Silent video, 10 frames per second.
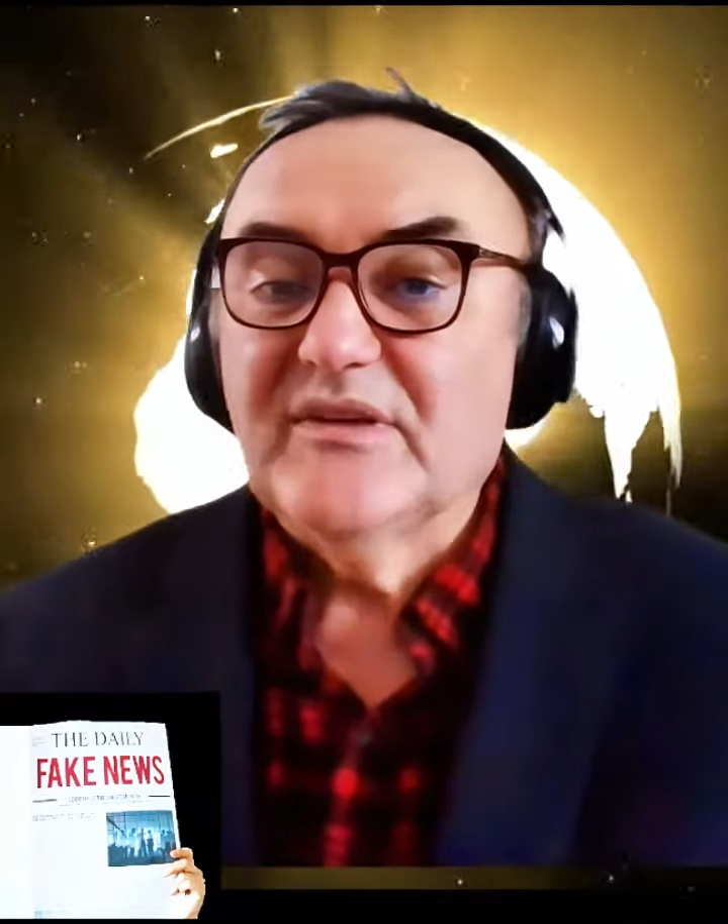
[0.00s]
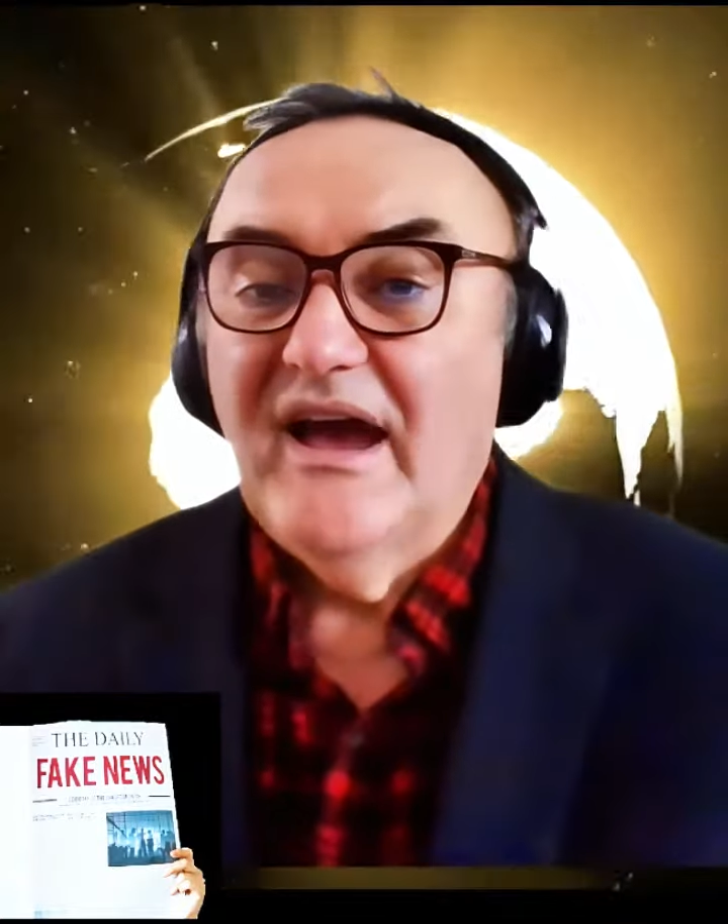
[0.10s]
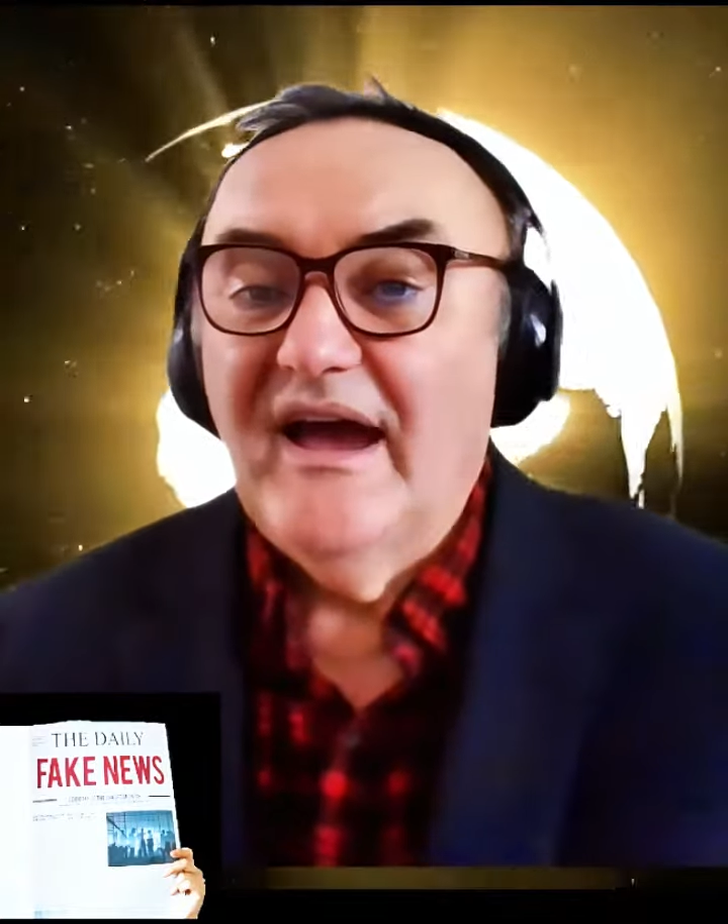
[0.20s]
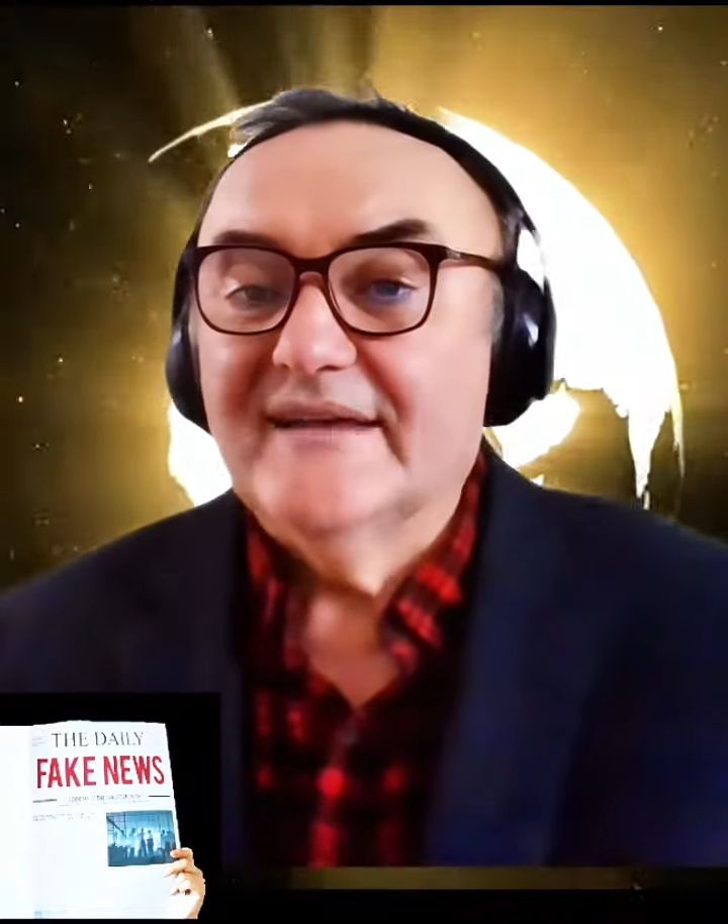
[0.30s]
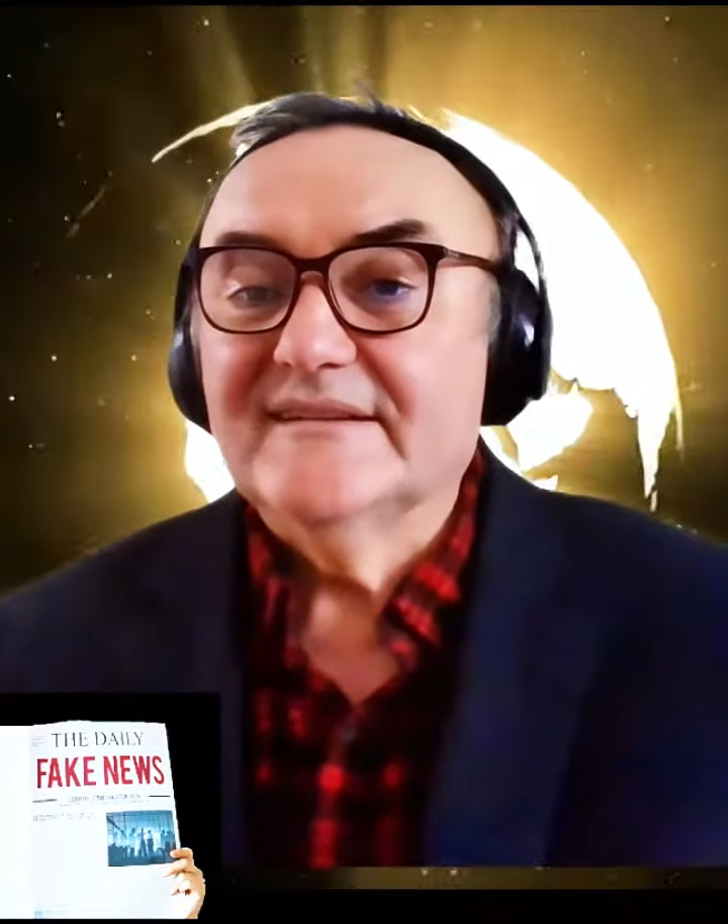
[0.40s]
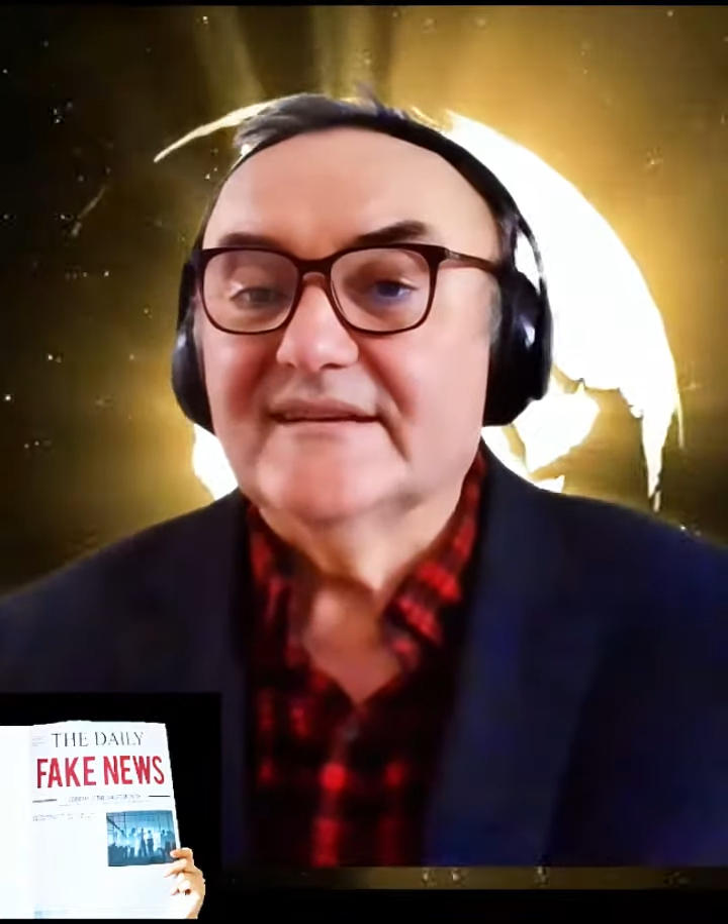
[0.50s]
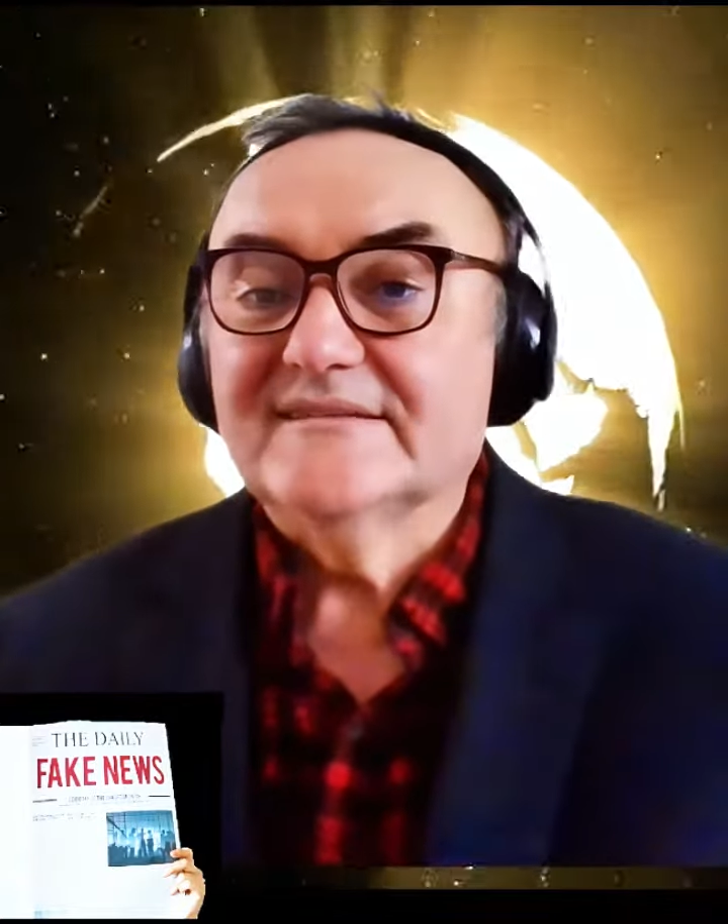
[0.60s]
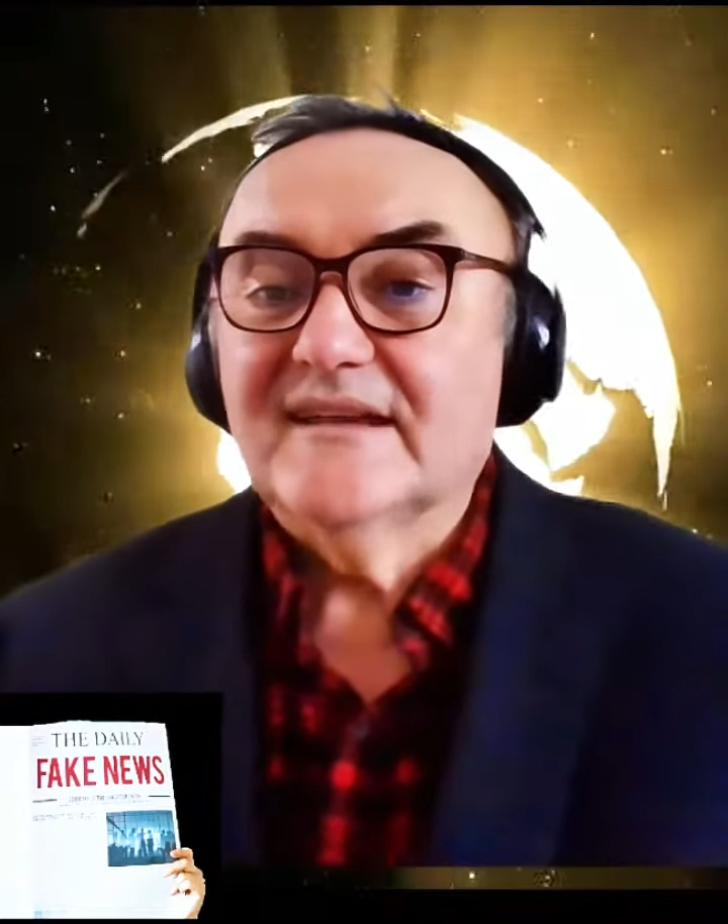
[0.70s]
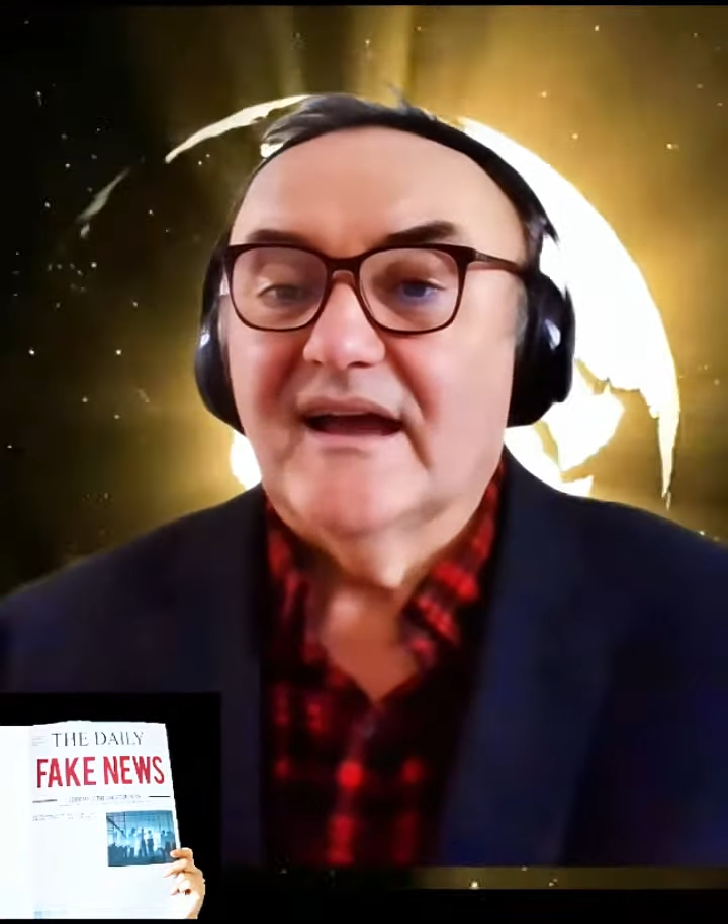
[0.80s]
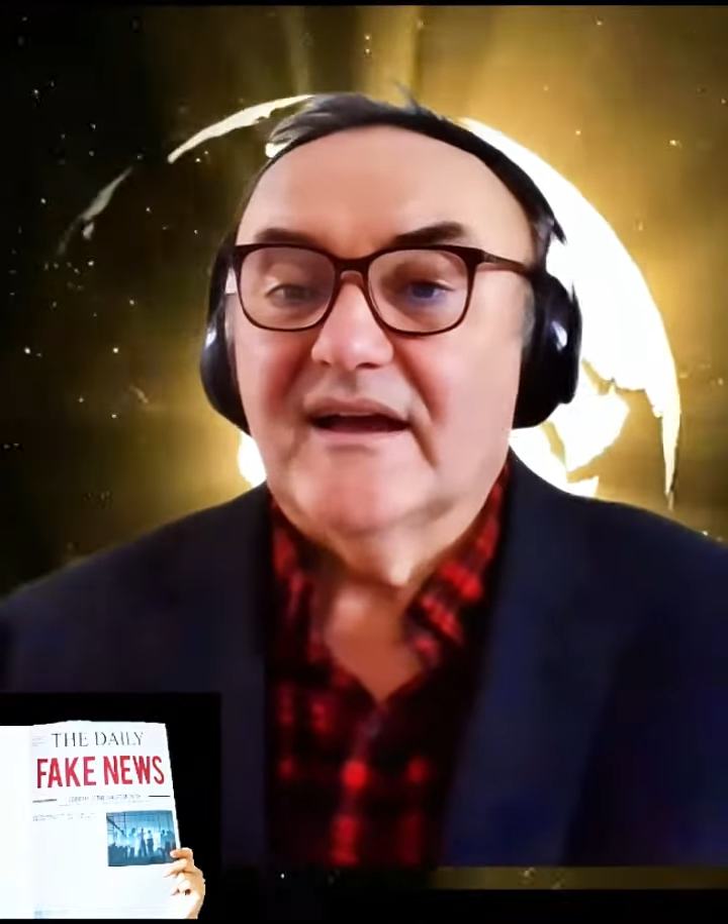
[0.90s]
behind the
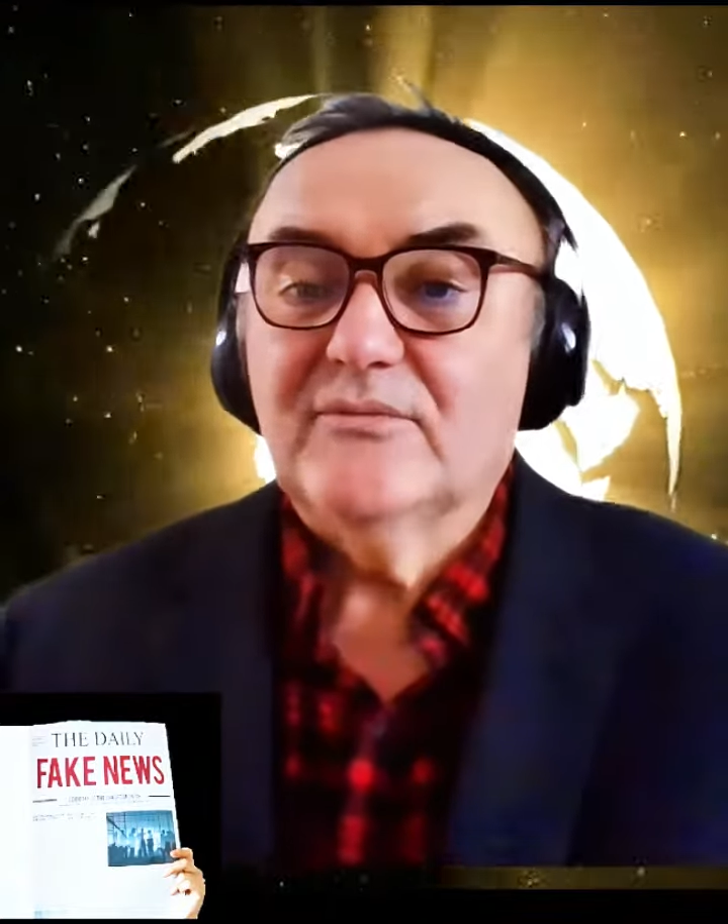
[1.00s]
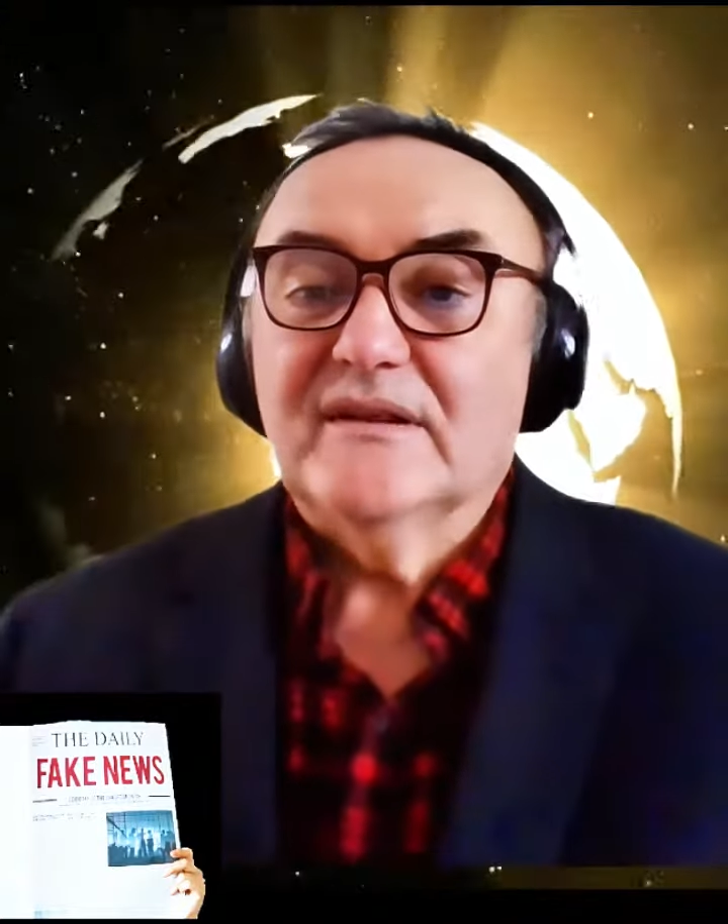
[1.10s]
attack,